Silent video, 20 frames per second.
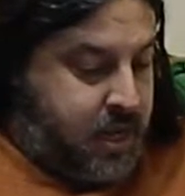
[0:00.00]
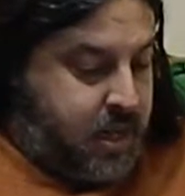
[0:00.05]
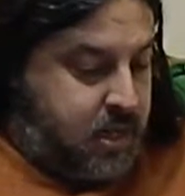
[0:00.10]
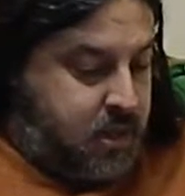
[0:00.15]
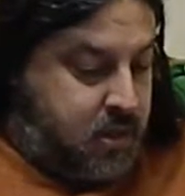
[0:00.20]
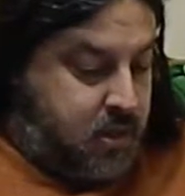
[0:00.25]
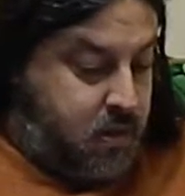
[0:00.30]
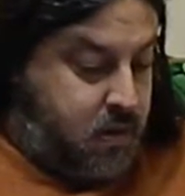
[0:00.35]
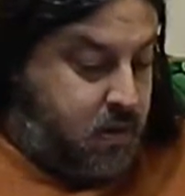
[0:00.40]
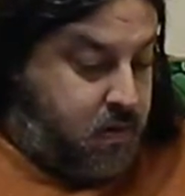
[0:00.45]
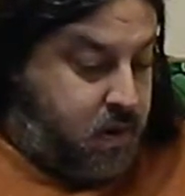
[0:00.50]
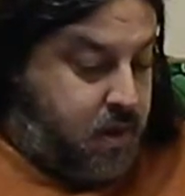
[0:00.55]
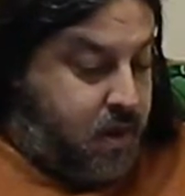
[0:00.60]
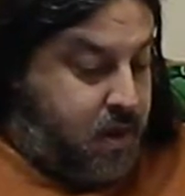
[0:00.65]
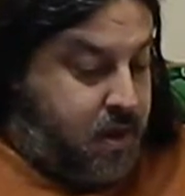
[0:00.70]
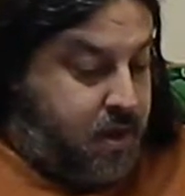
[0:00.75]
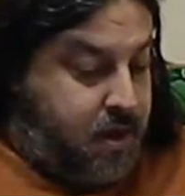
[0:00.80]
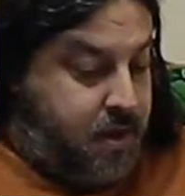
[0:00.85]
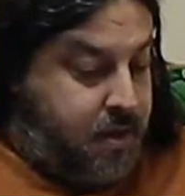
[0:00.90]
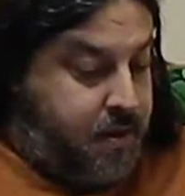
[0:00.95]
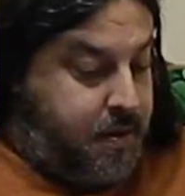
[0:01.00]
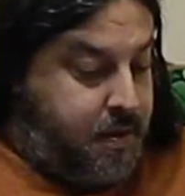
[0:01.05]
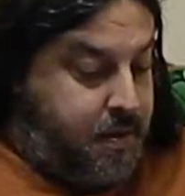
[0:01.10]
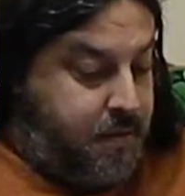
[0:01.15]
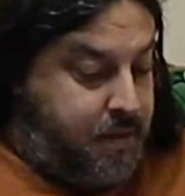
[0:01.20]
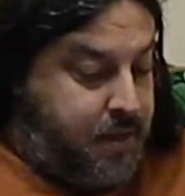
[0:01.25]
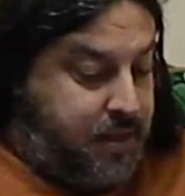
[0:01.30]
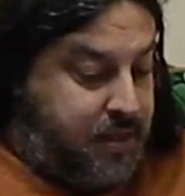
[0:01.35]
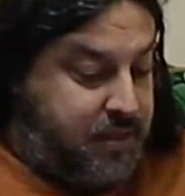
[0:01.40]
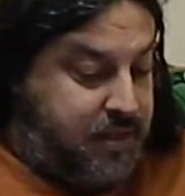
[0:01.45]
So uh,
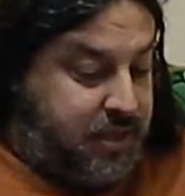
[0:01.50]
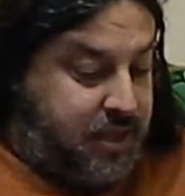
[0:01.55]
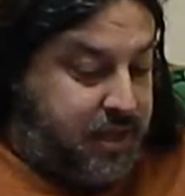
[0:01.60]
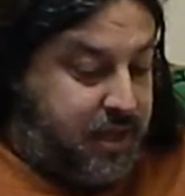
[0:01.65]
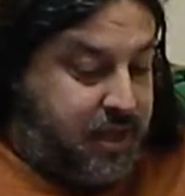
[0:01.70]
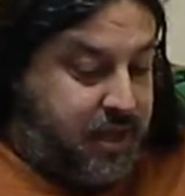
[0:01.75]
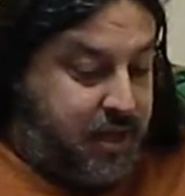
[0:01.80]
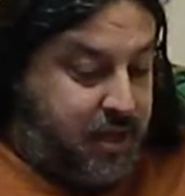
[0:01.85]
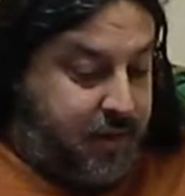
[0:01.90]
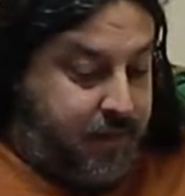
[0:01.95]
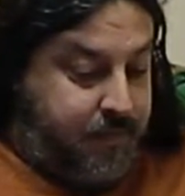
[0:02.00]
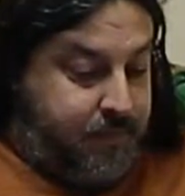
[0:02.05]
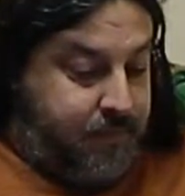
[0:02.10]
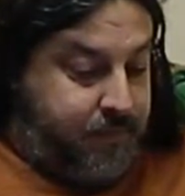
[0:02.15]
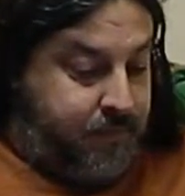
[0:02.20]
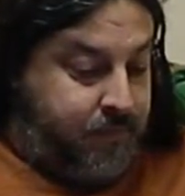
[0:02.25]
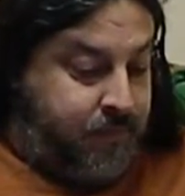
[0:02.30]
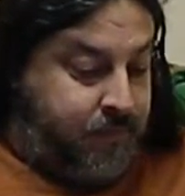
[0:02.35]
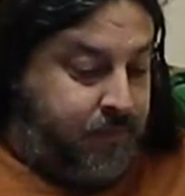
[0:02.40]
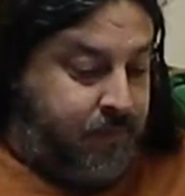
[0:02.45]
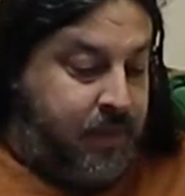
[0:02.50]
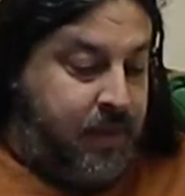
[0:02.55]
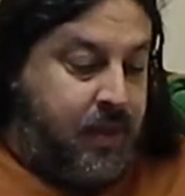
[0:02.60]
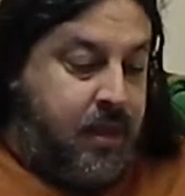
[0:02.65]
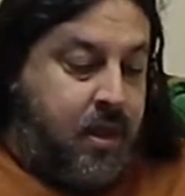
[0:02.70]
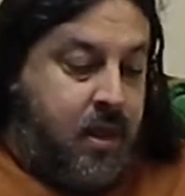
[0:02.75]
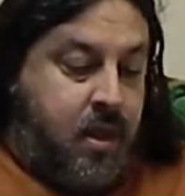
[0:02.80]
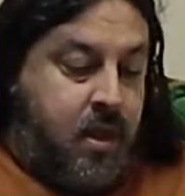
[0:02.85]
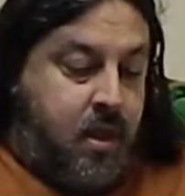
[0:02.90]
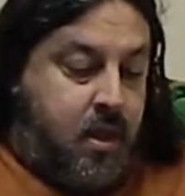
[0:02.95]
let's see here.
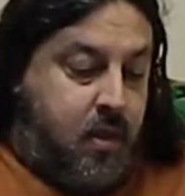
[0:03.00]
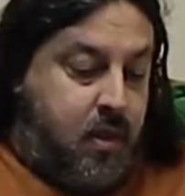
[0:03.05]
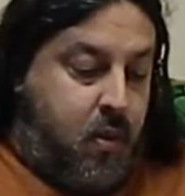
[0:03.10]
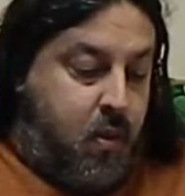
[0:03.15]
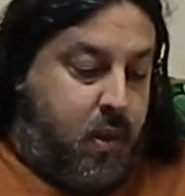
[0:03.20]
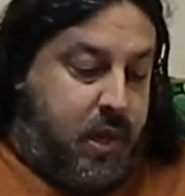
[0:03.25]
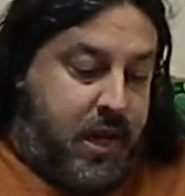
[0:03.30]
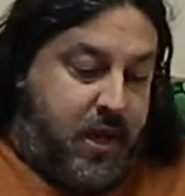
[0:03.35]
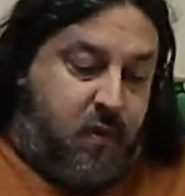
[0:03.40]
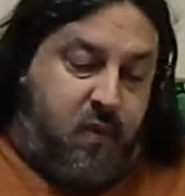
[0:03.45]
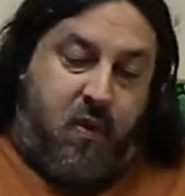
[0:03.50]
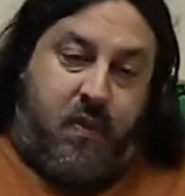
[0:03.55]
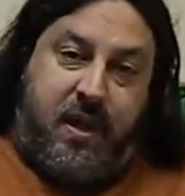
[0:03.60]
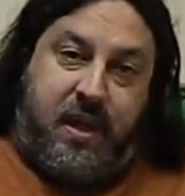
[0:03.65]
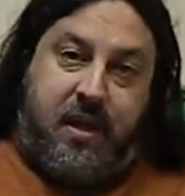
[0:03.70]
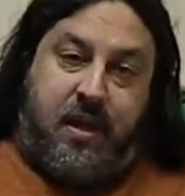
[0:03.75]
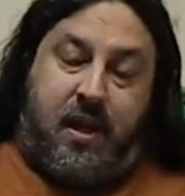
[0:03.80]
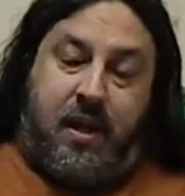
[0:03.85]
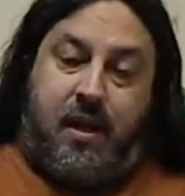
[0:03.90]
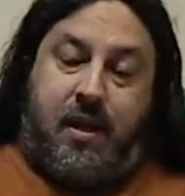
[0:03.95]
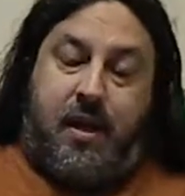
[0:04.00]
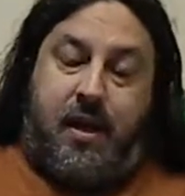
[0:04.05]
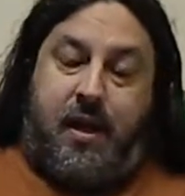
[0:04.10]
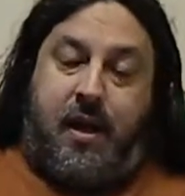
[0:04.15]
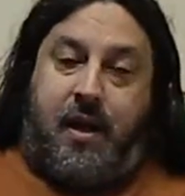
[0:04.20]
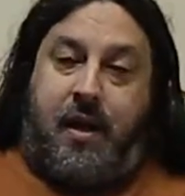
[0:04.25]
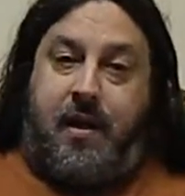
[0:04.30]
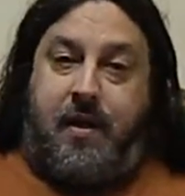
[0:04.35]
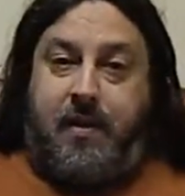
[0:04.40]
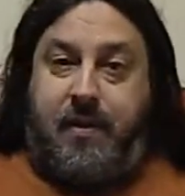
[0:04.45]
The way we'll be uh,
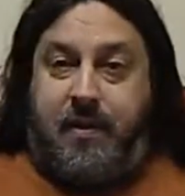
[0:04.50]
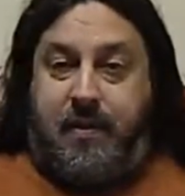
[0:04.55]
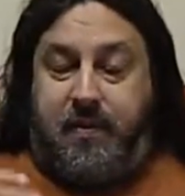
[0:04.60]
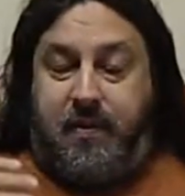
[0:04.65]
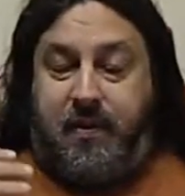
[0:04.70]
uh,